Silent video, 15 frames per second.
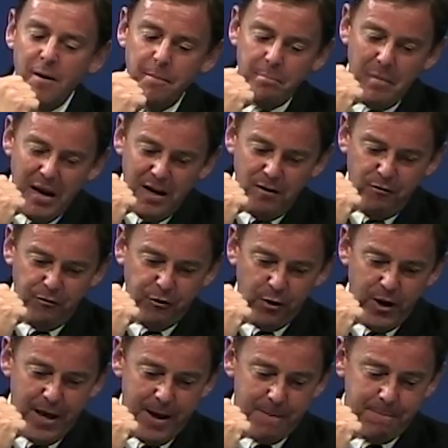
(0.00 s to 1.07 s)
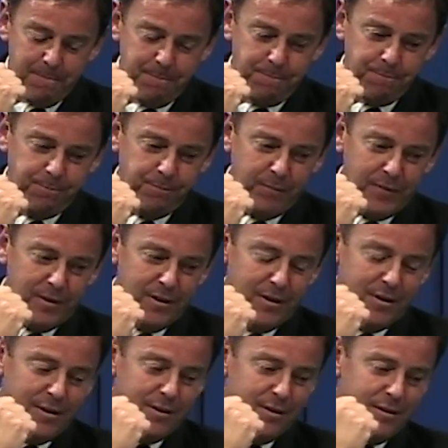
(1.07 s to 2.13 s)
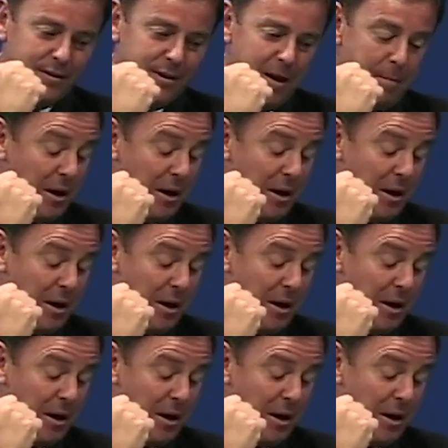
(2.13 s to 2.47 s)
it mean for him? He